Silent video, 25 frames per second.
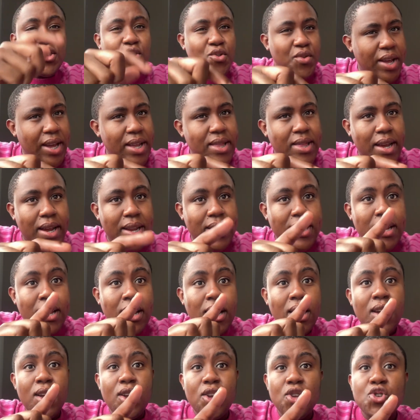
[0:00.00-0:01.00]
you get that.
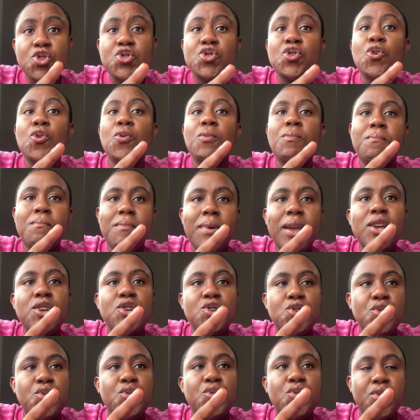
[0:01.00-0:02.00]
So make
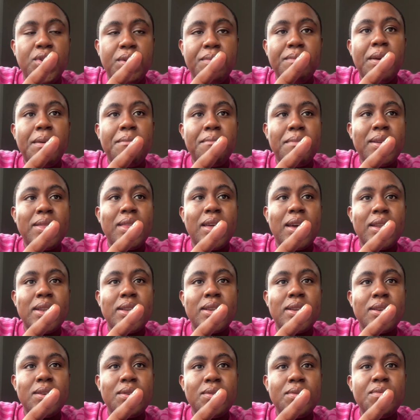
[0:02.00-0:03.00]
sure you remember
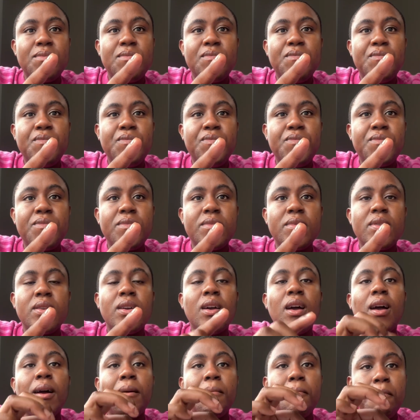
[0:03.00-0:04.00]
that.
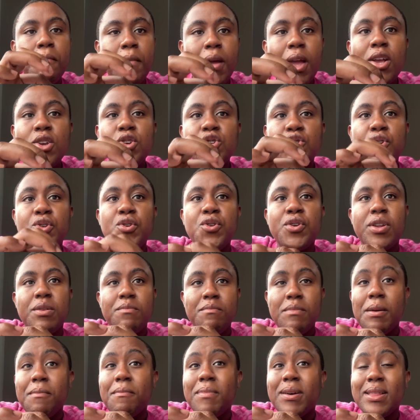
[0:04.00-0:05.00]
Make sure you
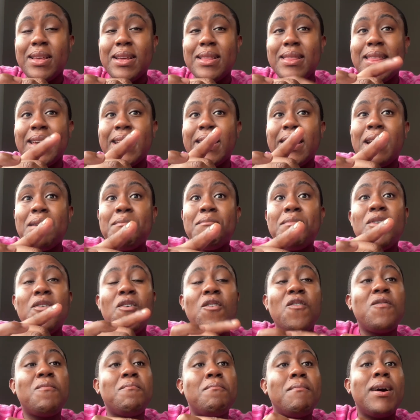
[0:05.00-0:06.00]
remember that the number
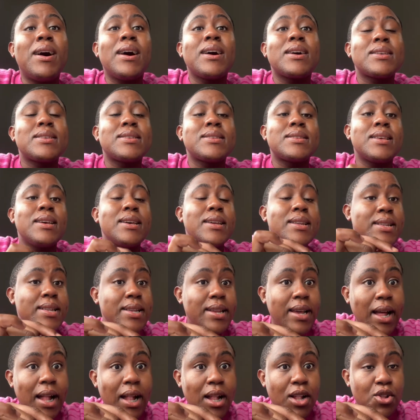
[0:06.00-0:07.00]
of marks
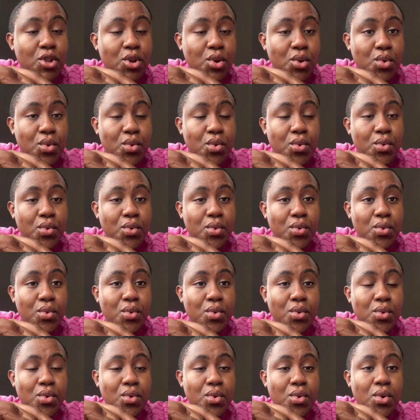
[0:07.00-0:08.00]
tell you
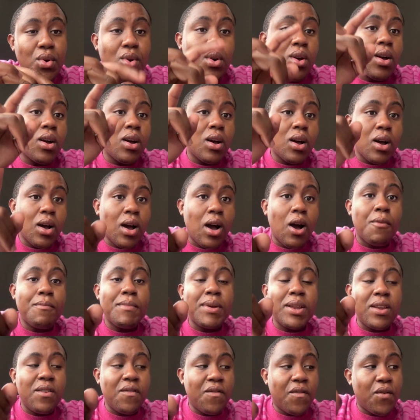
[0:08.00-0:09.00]
how
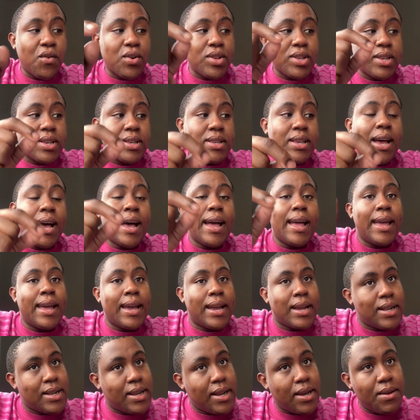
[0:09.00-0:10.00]
many forces are
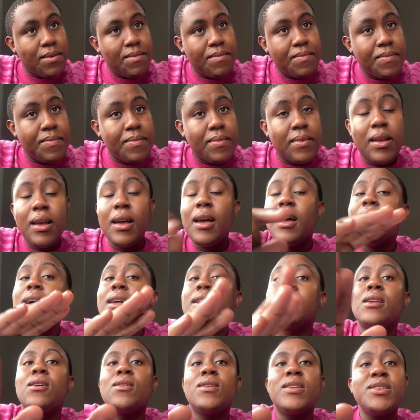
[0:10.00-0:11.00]
acting.
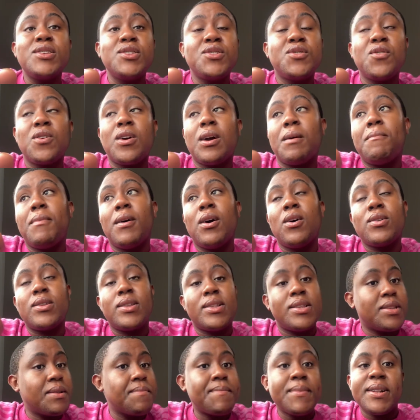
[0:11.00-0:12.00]
Now let's talk about
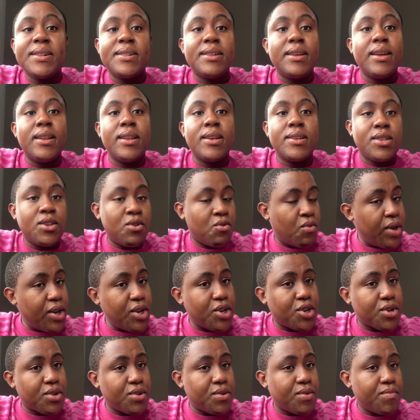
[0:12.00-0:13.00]
simultaneous equation.